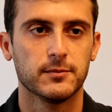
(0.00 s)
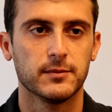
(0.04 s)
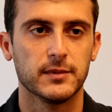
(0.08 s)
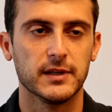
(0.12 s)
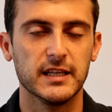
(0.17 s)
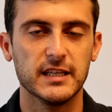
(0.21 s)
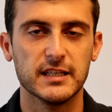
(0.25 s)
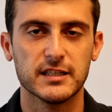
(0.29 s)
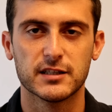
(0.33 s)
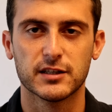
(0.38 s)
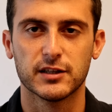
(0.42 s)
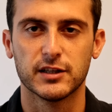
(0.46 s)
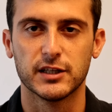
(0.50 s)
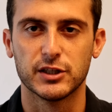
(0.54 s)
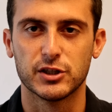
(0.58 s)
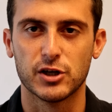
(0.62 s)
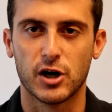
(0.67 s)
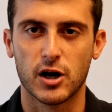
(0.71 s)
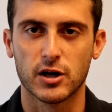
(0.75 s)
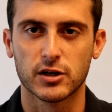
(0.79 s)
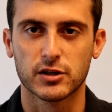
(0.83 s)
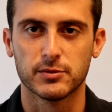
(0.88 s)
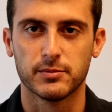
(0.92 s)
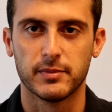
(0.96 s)
easily
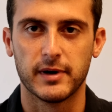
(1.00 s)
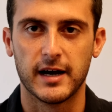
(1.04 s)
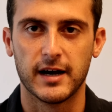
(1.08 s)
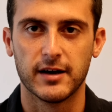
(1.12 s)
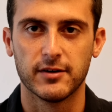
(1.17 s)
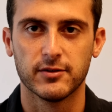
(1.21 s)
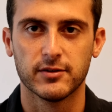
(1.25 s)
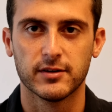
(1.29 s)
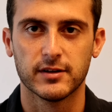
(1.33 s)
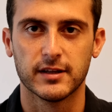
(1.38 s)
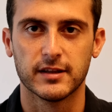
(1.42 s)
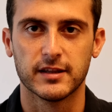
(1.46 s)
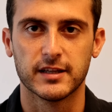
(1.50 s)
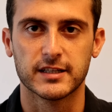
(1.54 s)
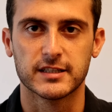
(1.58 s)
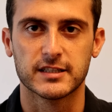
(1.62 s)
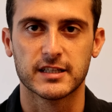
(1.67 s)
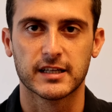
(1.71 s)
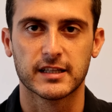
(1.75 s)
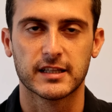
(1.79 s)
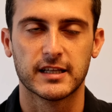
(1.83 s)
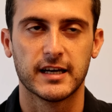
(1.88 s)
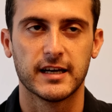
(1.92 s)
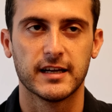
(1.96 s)
talked about and things
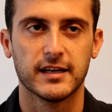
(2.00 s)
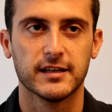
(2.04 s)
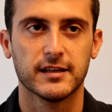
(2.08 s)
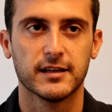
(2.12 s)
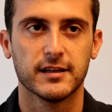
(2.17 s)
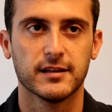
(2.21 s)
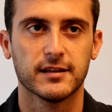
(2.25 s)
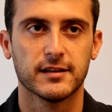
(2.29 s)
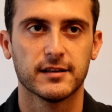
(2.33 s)
like that.